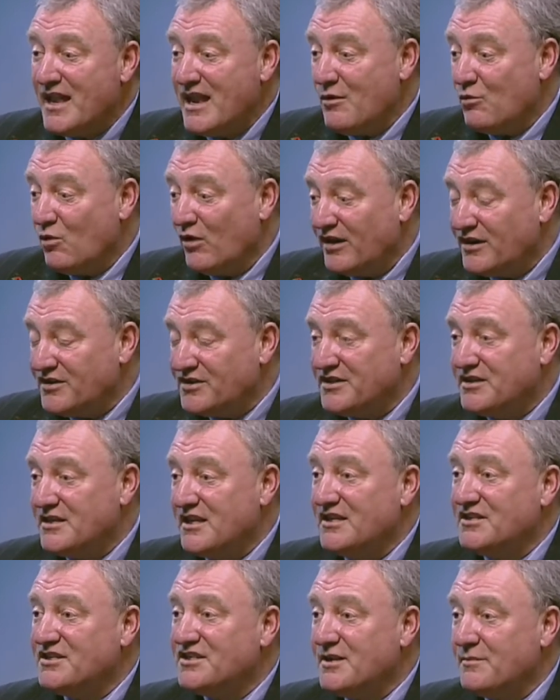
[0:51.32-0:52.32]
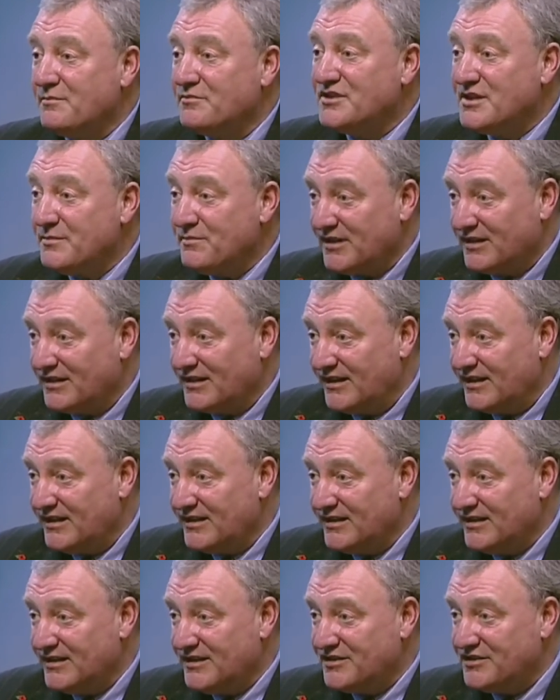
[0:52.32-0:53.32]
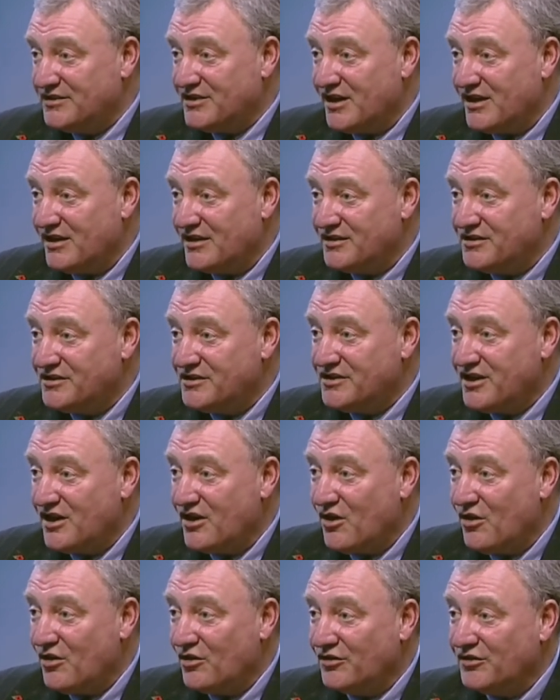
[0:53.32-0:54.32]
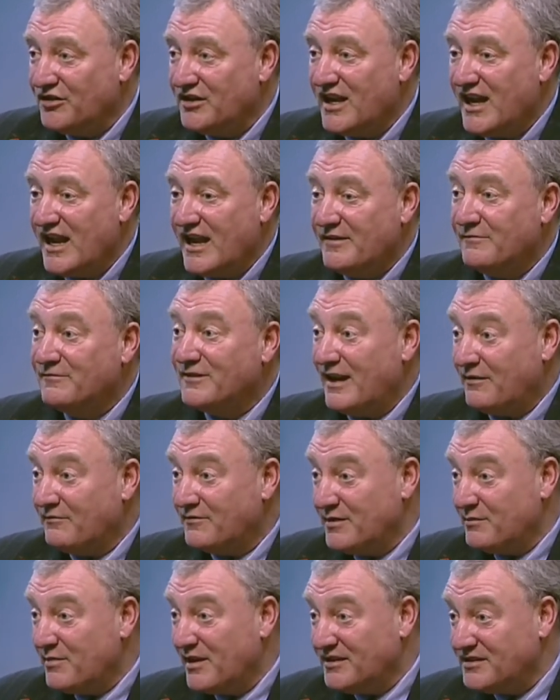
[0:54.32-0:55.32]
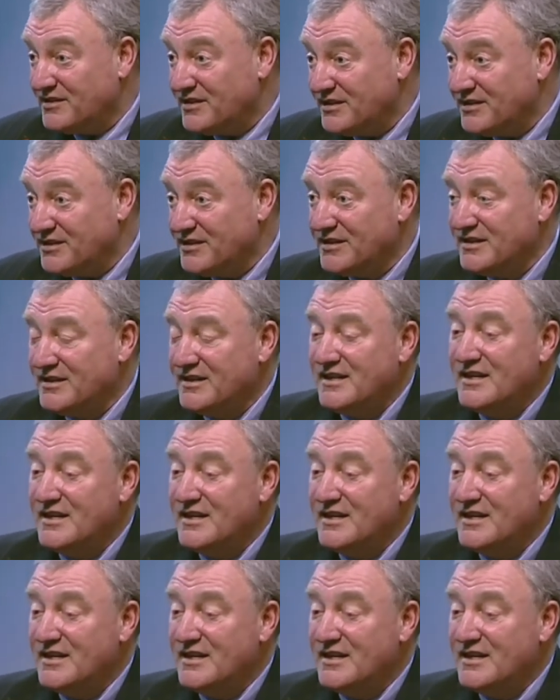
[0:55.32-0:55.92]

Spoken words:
whereas a SIP typically is charged on a flat fee basis.